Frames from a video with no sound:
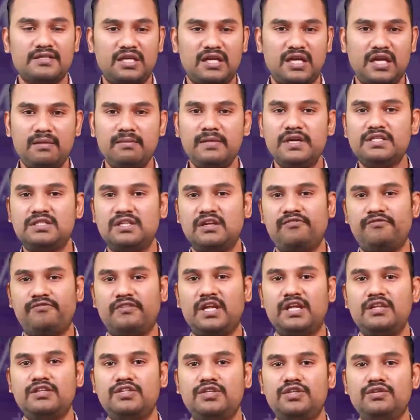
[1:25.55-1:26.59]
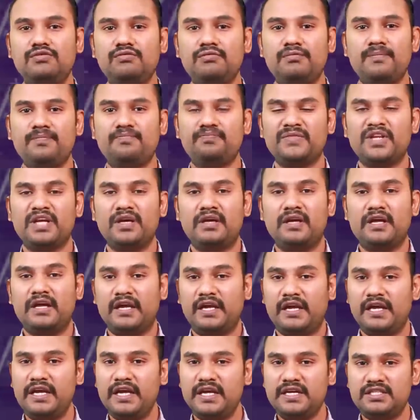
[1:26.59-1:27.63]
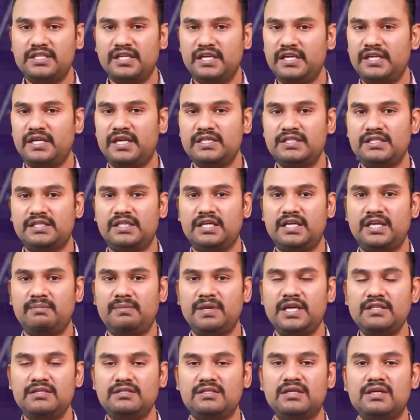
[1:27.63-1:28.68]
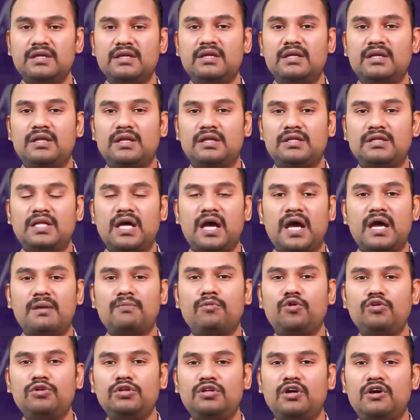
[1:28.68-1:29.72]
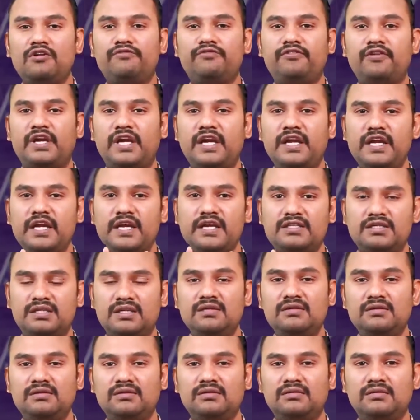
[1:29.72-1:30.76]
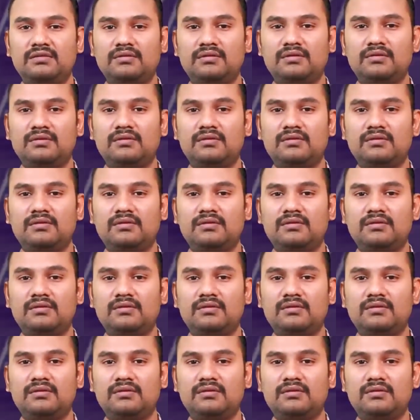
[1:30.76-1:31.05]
As the name itself tells you, radiation intensity means the amount of radiation